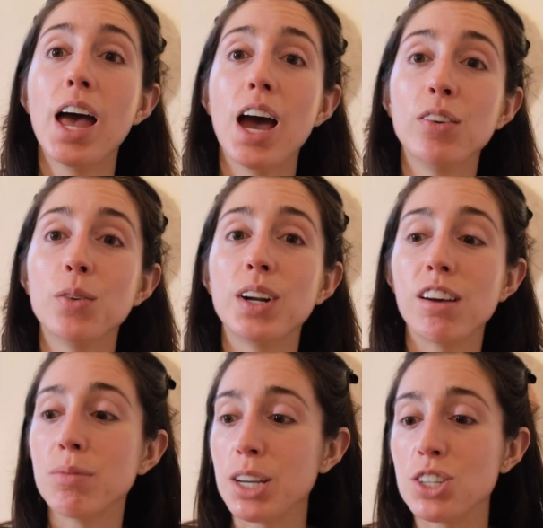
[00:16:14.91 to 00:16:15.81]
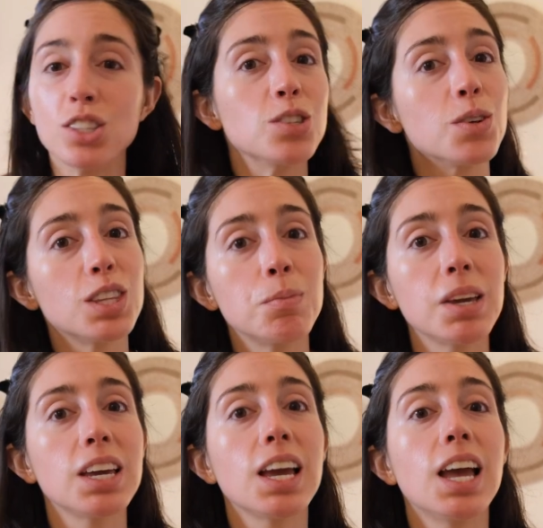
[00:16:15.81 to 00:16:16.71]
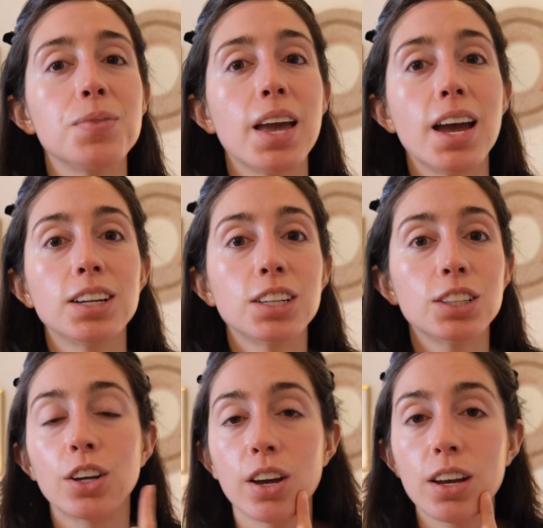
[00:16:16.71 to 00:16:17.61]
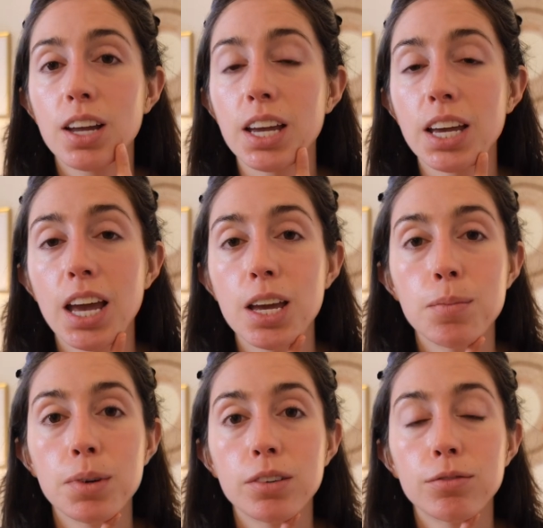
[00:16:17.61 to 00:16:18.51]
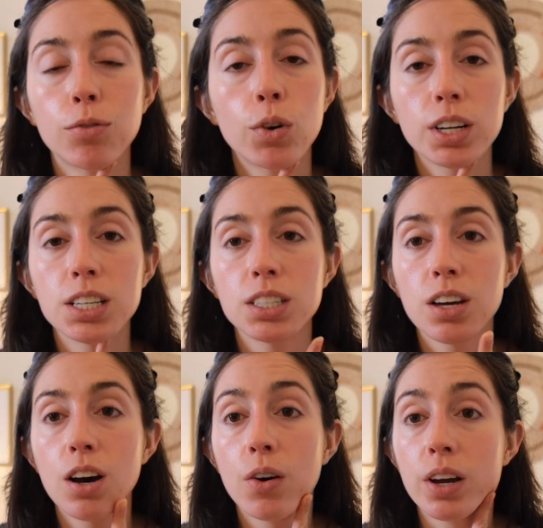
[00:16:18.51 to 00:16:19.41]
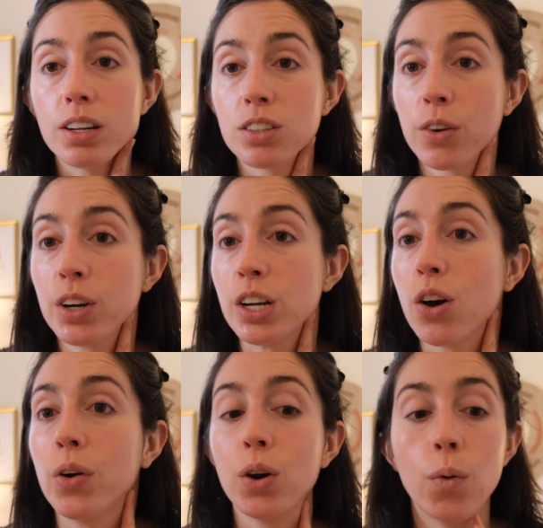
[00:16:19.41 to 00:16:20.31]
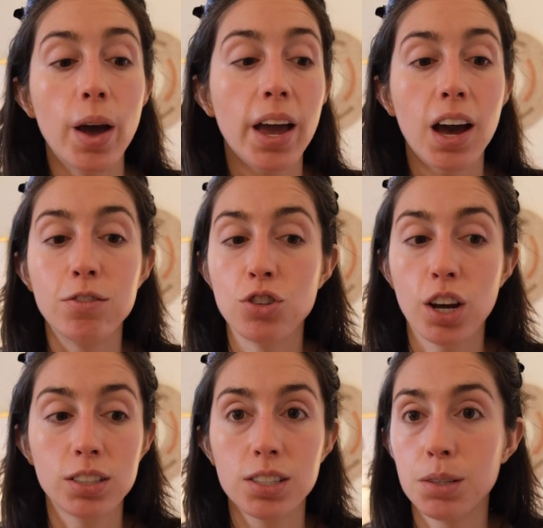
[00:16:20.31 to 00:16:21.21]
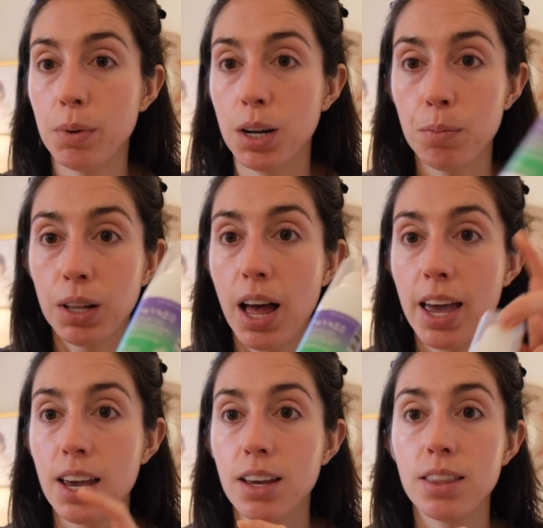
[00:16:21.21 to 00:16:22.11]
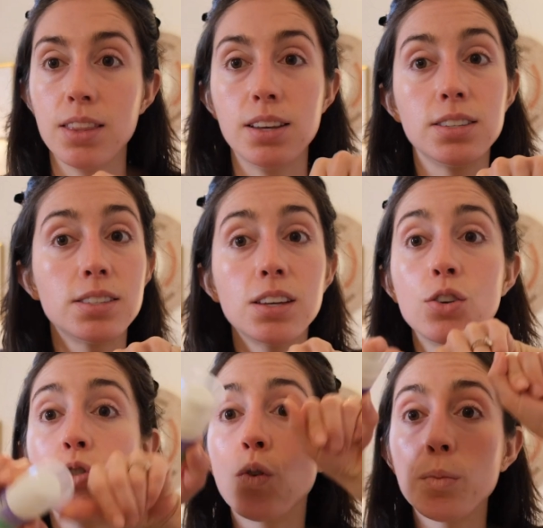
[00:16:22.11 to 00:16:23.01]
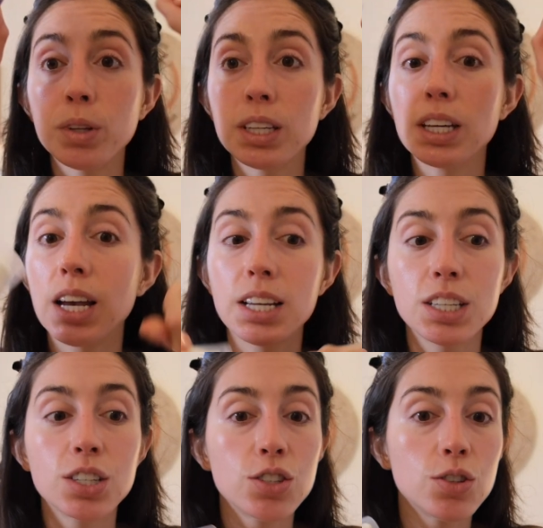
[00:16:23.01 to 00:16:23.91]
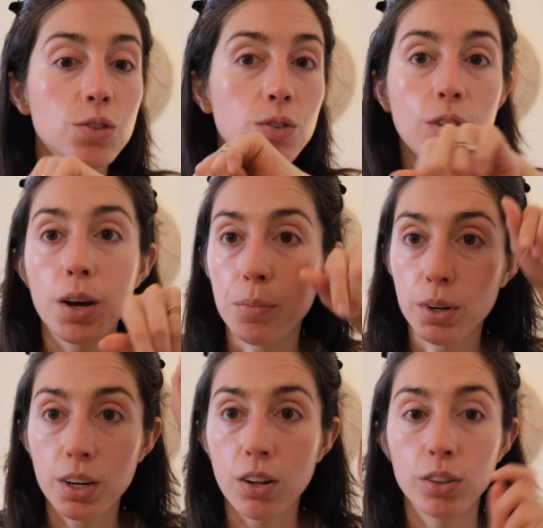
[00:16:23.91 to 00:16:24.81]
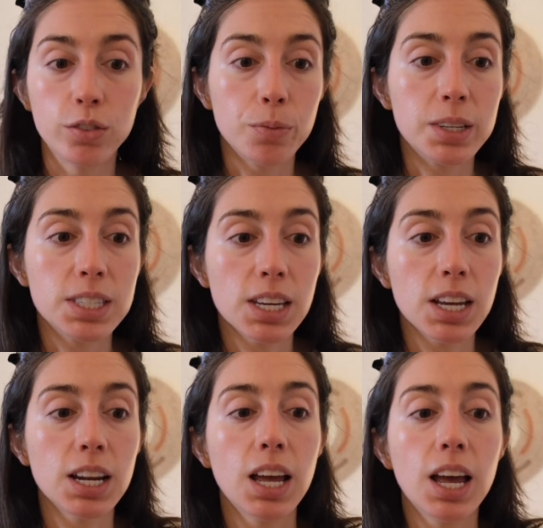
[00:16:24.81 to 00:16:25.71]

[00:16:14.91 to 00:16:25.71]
Everyone have patience with me. And look, it came 4 days ago and it's already going away. I've just been applying this normally as I do. I put it all over my skin.